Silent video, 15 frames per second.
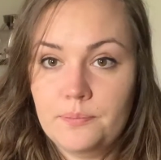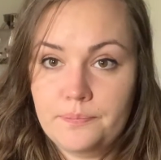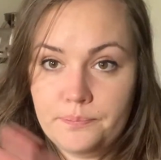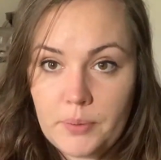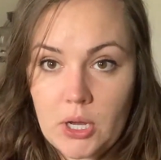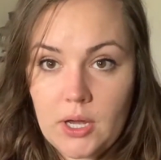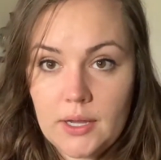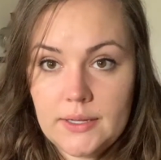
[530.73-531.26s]

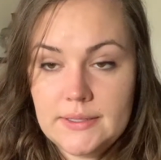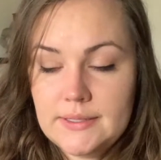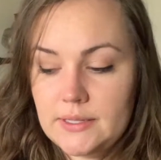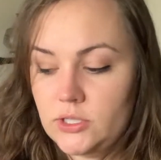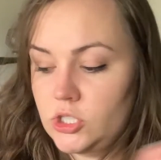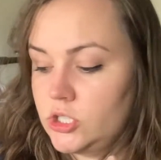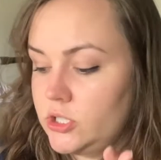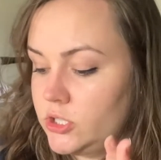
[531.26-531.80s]
pause,
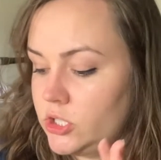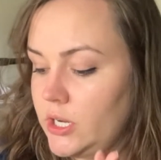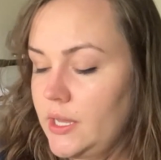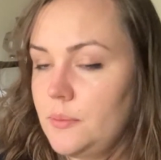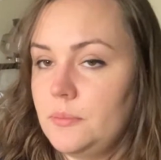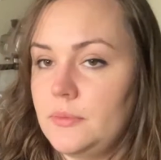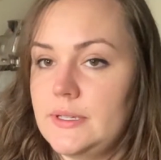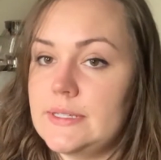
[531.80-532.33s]

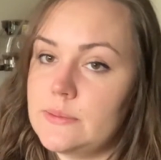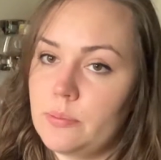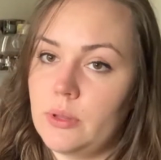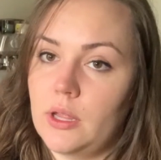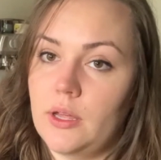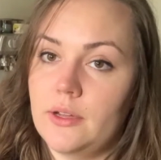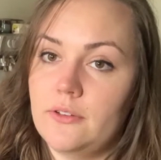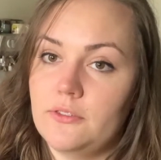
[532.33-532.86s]
shameless
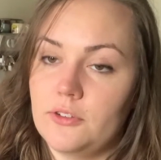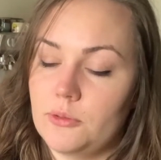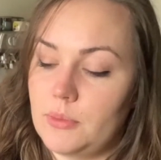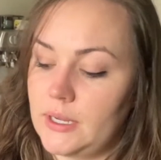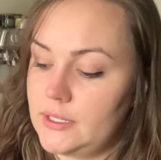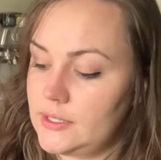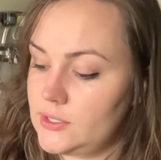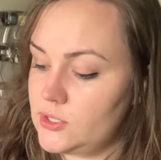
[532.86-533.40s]
plug for my
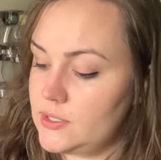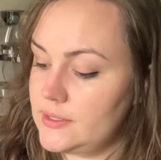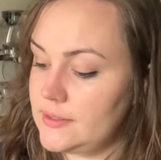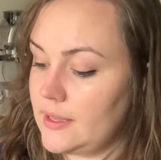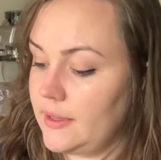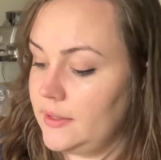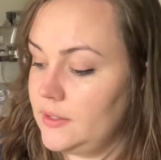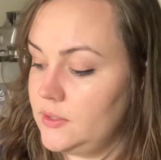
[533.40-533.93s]
dishes.
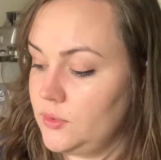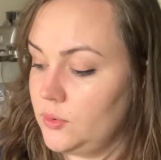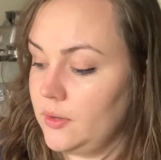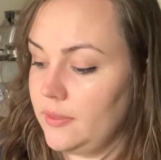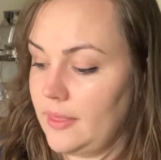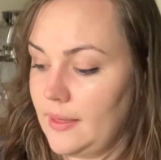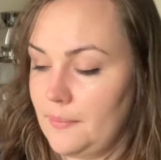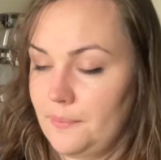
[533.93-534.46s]
I adore
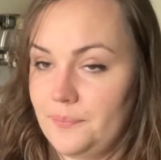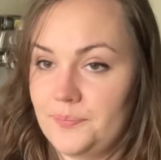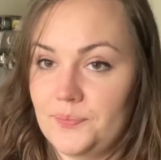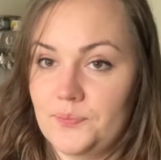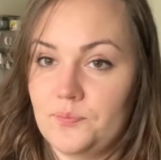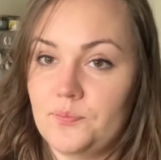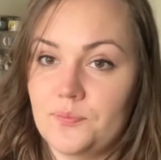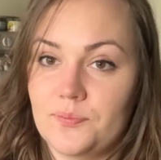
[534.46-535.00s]
them.
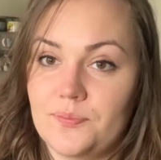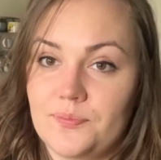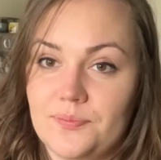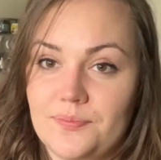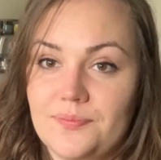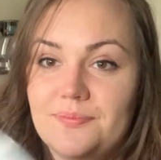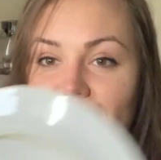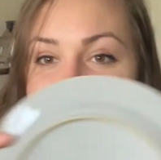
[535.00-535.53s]

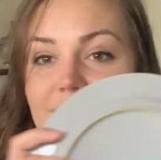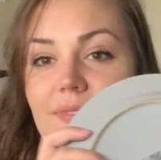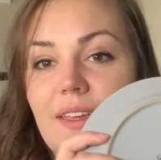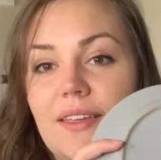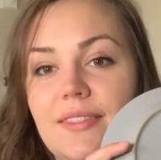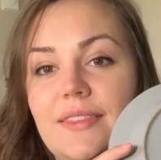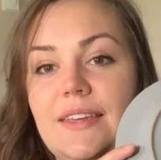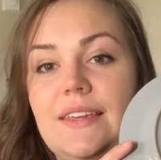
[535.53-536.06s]

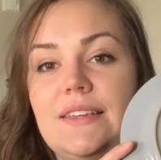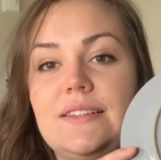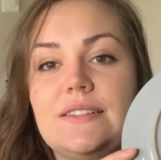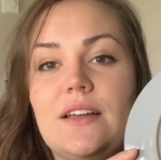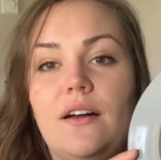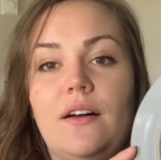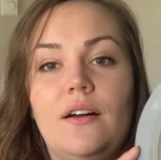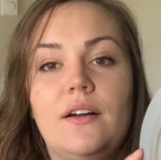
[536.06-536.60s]
These
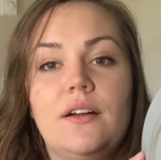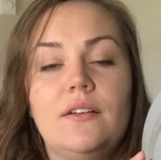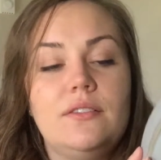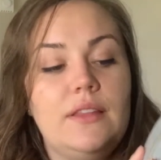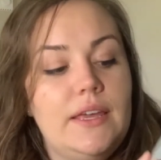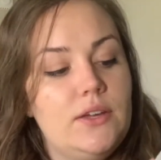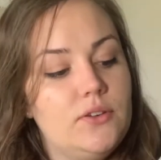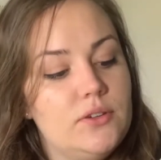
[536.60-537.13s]
are
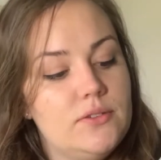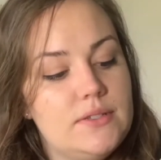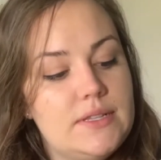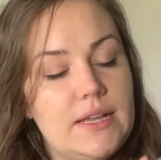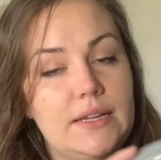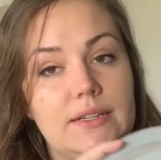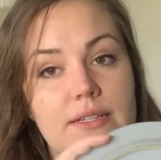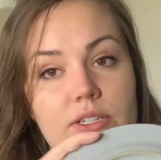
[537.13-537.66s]
Le
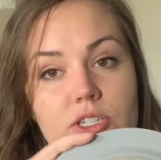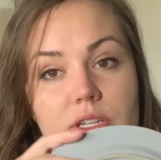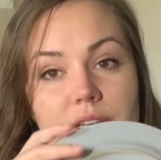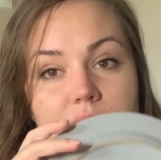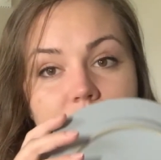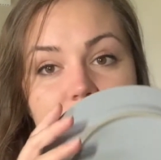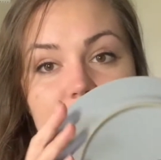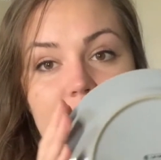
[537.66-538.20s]
Creuset
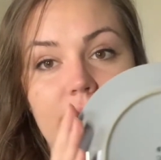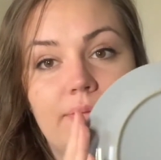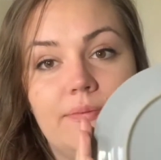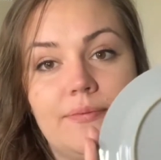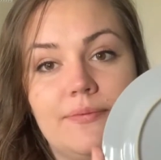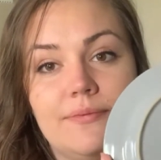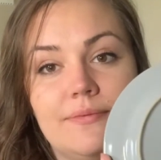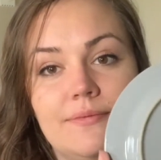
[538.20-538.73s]
dishes.
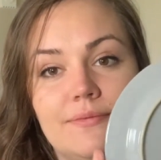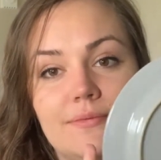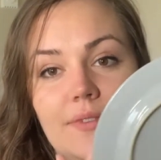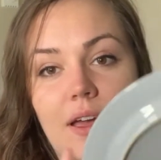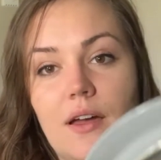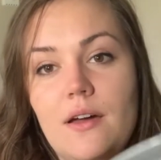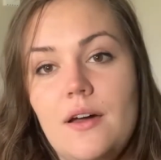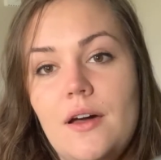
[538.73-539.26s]

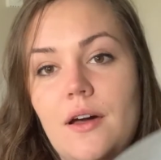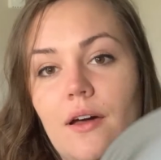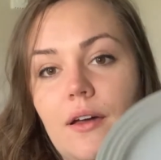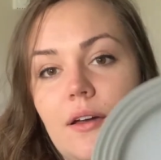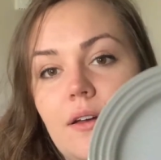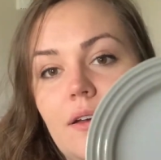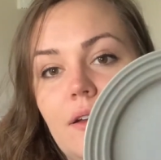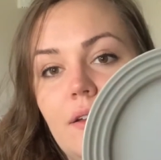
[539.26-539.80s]

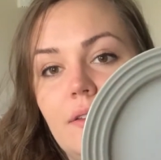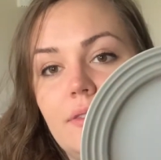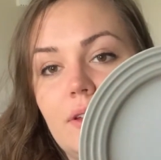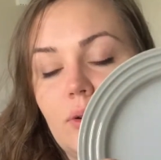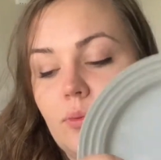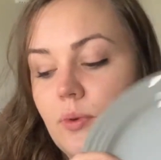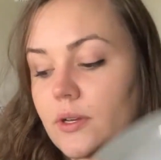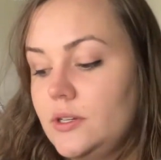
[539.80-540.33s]
Oh, they're
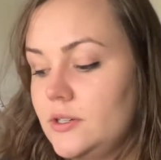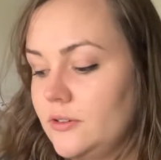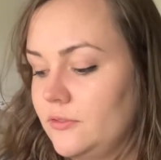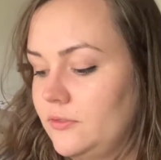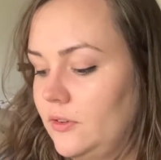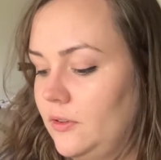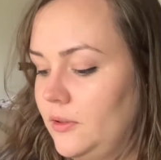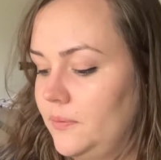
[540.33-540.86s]

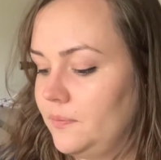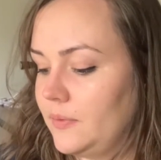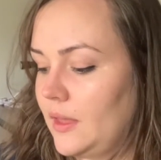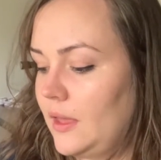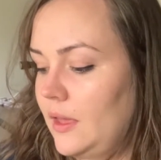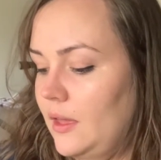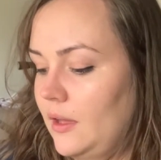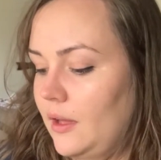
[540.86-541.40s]
wonderful.
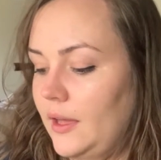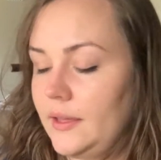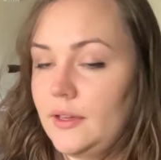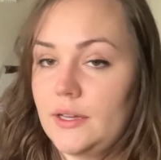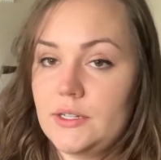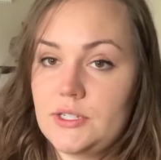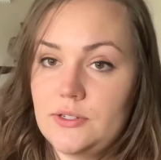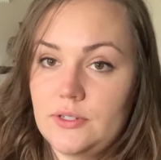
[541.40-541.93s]
I
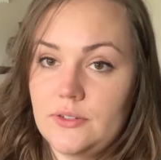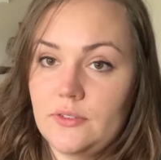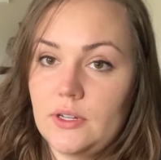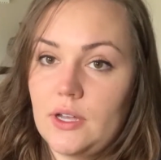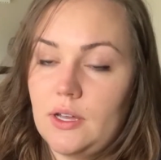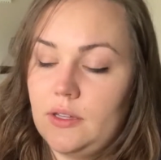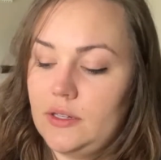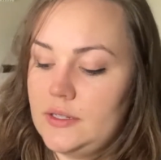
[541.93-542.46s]
got two different
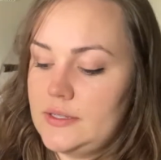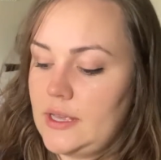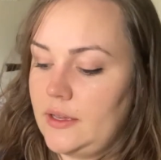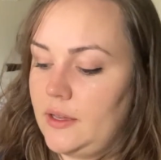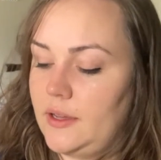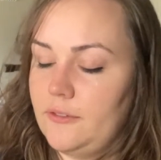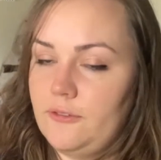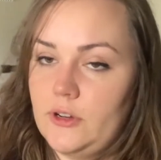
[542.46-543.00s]
colors. I
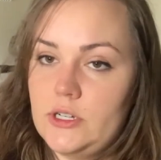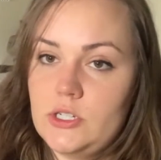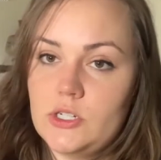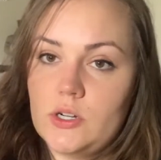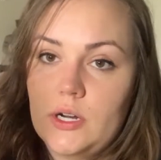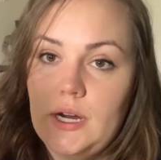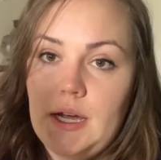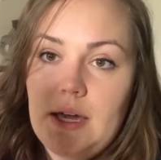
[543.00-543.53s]
got French
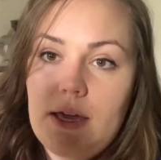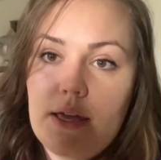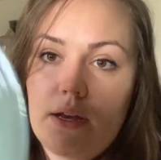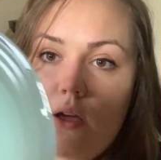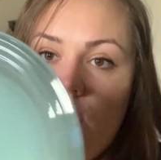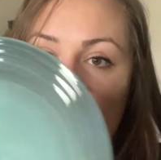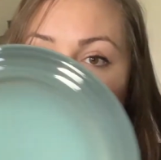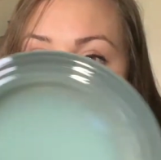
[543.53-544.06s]
Gray and
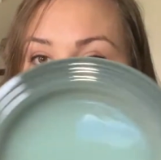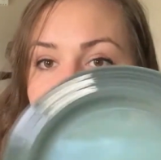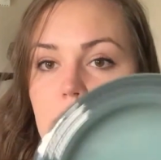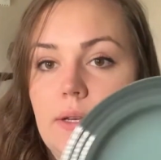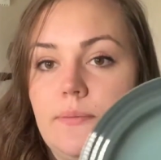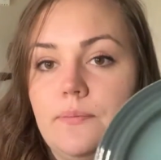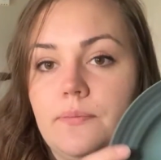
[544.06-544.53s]
Ocean.